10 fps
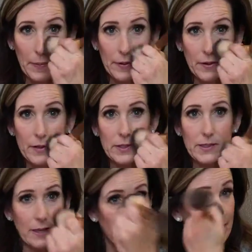you can
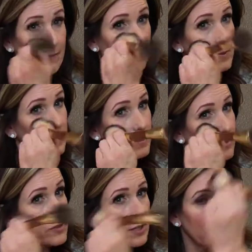just kind of just
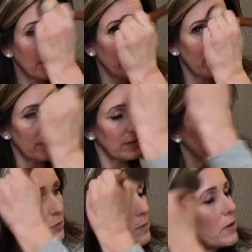gently
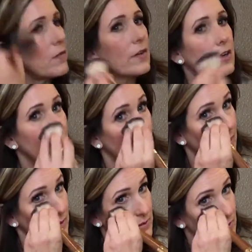sweep over your
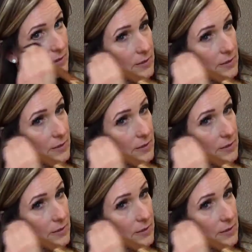face.